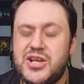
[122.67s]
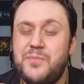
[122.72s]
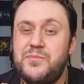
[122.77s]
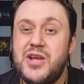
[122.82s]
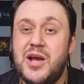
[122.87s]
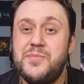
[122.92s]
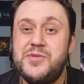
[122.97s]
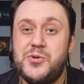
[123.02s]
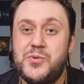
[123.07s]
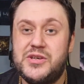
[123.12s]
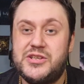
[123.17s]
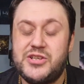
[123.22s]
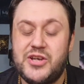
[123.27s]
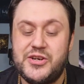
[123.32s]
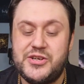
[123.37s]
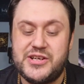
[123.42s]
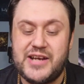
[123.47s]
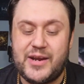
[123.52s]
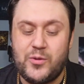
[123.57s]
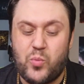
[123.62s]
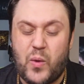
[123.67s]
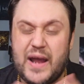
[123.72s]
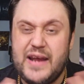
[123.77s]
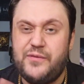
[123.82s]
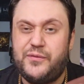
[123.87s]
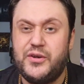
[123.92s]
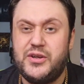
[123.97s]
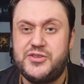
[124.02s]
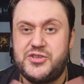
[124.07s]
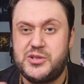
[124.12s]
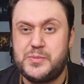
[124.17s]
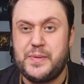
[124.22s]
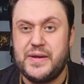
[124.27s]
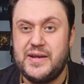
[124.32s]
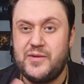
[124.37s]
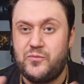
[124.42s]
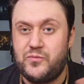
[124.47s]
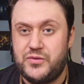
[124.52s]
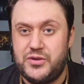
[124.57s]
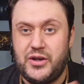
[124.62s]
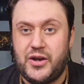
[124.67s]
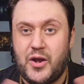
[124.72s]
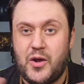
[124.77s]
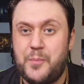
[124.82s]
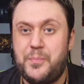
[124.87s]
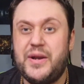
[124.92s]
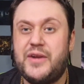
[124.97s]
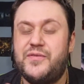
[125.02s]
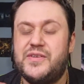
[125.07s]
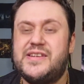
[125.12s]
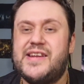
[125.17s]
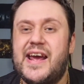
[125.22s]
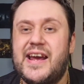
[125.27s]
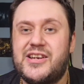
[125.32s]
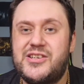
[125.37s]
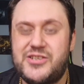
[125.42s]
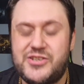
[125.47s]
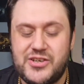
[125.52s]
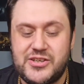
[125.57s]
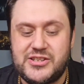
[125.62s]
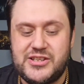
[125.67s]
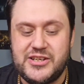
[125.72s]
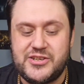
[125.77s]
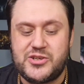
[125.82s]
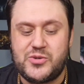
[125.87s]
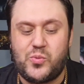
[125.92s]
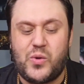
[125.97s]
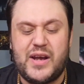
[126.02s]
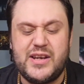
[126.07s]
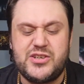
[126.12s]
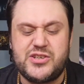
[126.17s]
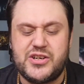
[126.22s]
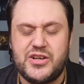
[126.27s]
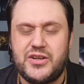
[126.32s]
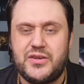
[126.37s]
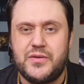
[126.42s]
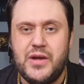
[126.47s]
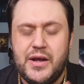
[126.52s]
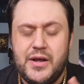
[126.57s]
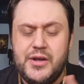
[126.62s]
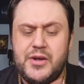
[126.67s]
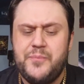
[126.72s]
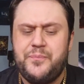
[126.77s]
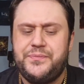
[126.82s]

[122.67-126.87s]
Sometimes you associate wafer just being, you know, a bit of a texture situation.